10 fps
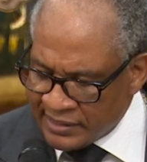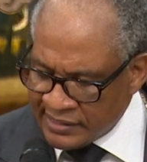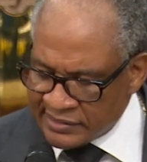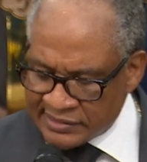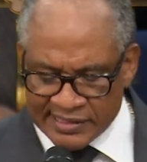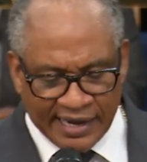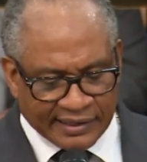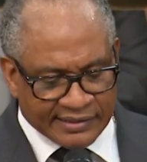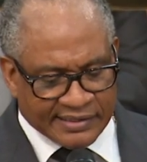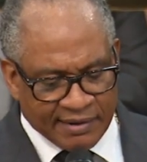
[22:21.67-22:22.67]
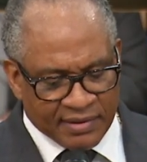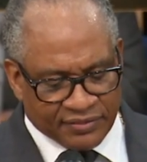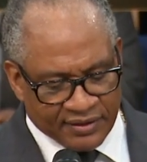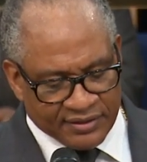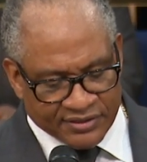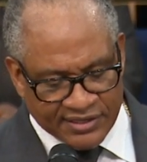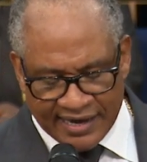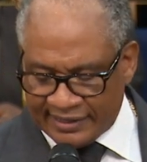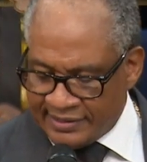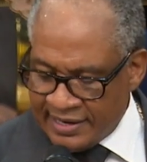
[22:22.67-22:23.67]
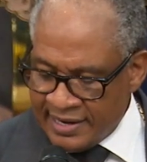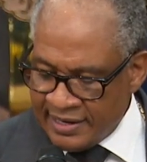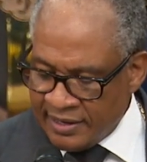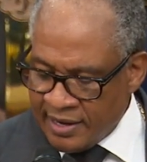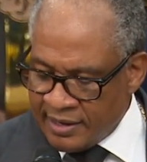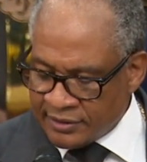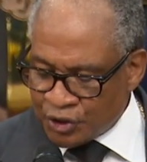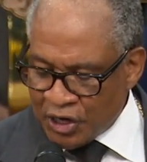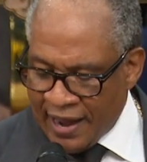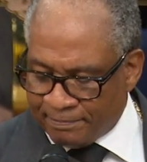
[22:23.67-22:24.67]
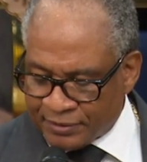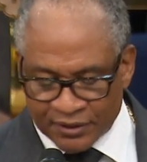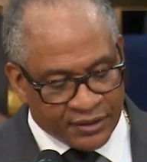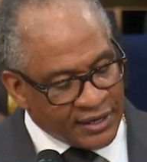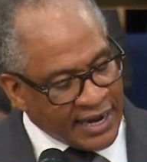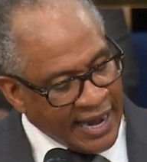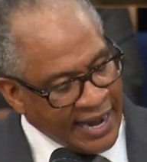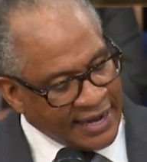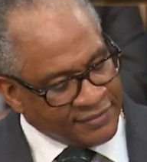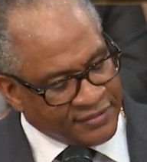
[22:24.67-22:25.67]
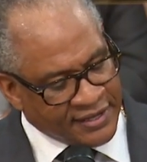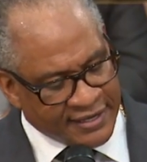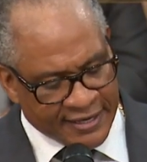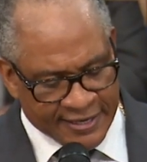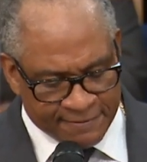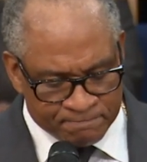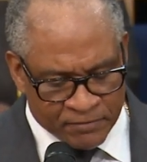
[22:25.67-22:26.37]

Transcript: Second Timothy, the second uh, chapter, and the um,